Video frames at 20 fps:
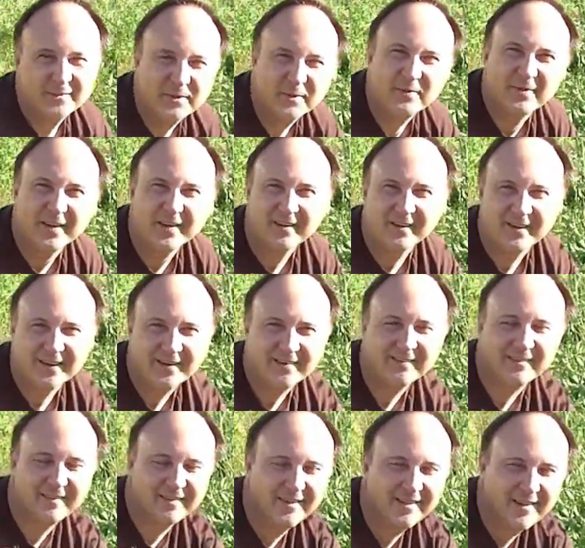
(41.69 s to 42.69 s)
We'll figure it
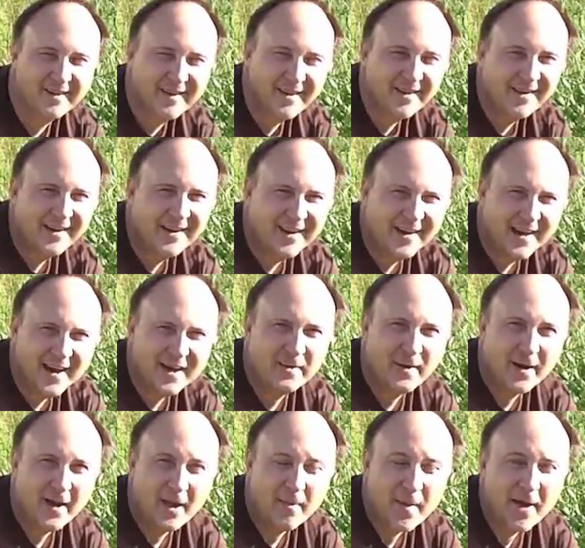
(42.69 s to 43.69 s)
out.
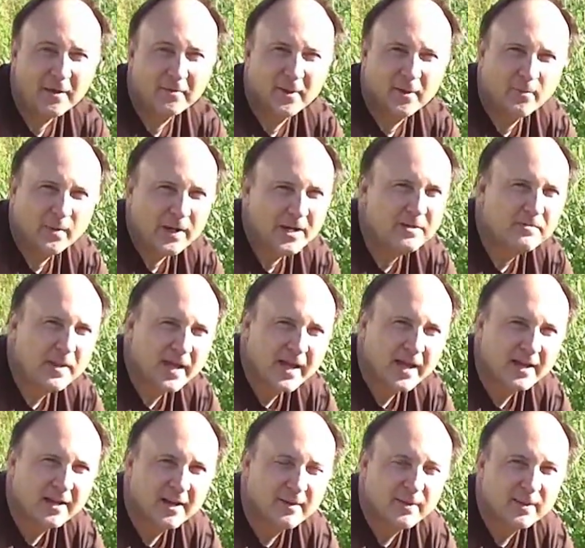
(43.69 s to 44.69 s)
Anyway, I'm out in
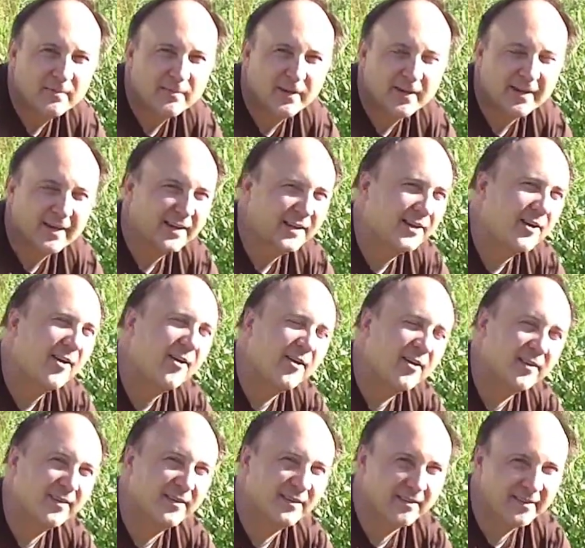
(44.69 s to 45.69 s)
my my
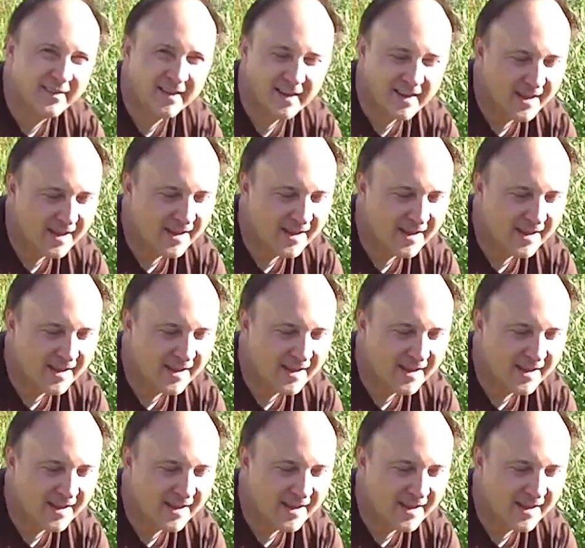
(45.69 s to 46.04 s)
garden,